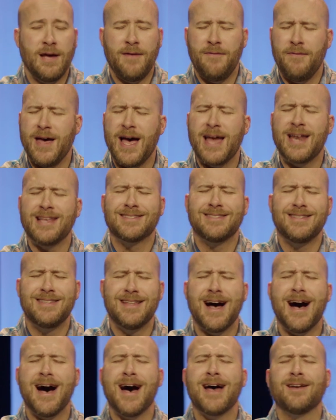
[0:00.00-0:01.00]
And that is
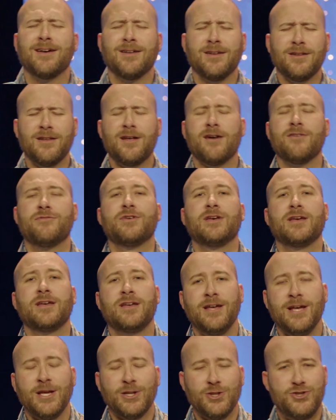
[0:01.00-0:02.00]
not a
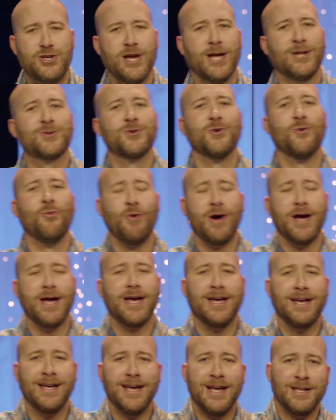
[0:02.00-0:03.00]
loving, gentle
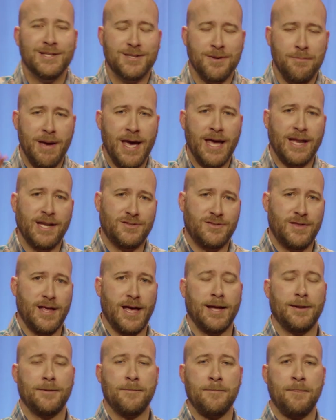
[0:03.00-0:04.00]
way to manage
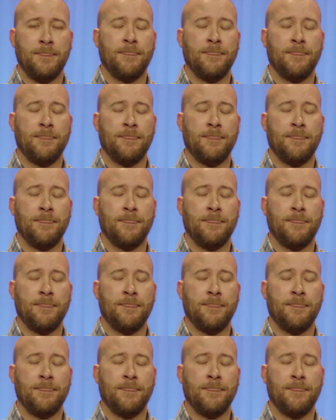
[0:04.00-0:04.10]
that.